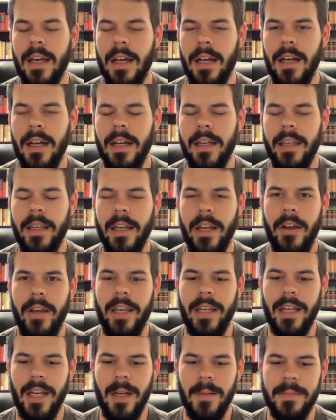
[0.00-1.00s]

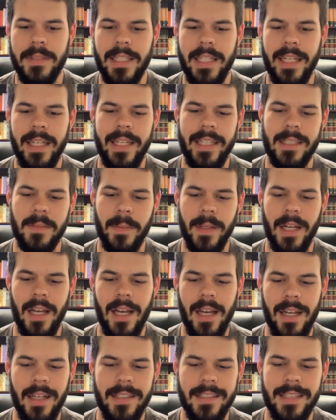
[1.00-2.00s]
He comes in, he's been
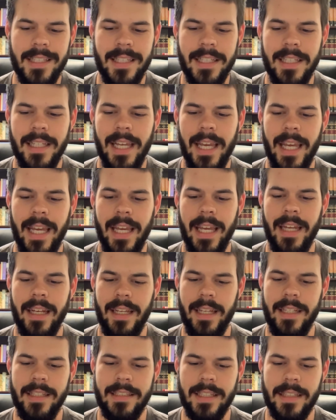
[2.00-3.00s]
hunting, and
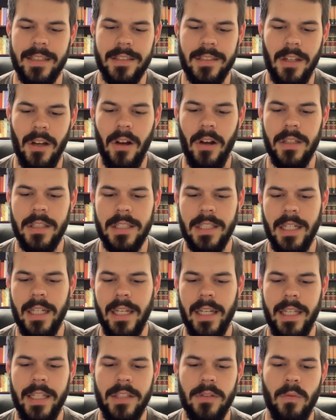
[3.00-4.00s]
he's exhausted
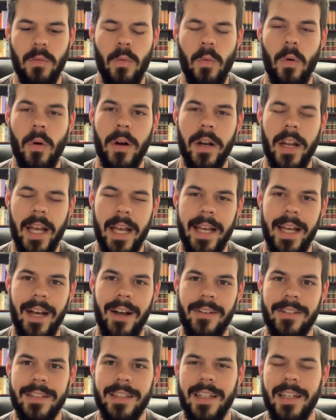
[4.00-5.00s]
and he's worn
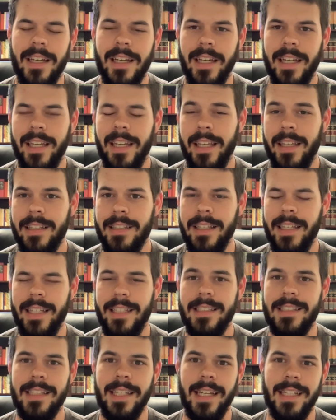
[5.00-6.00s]
out. And
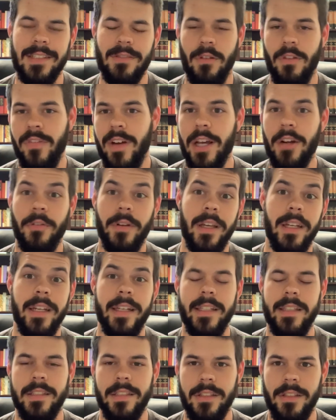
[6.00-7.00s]
he says, well, if I don't eat
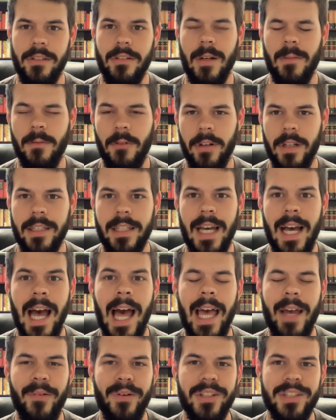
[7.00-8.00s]
any stew, I'm going to
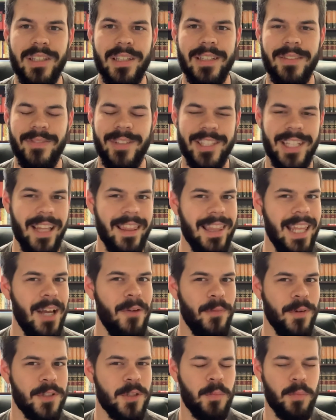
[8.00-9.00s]
die, which I
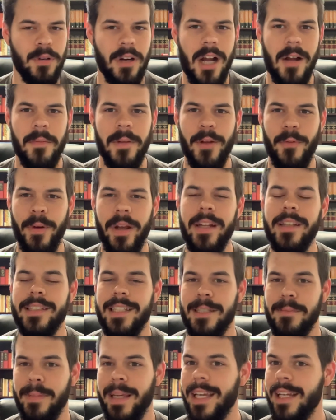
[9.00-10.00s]
think we should probably read as
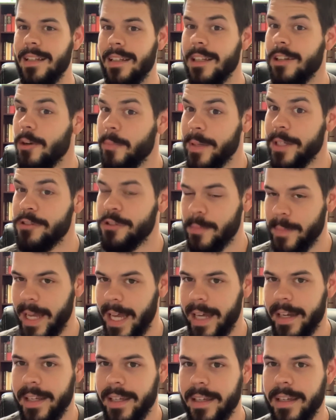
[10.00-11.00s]
he's being a little bit
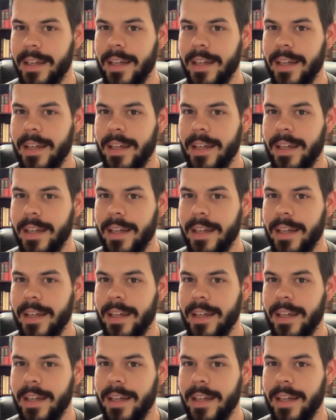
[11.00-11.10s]
dramatic.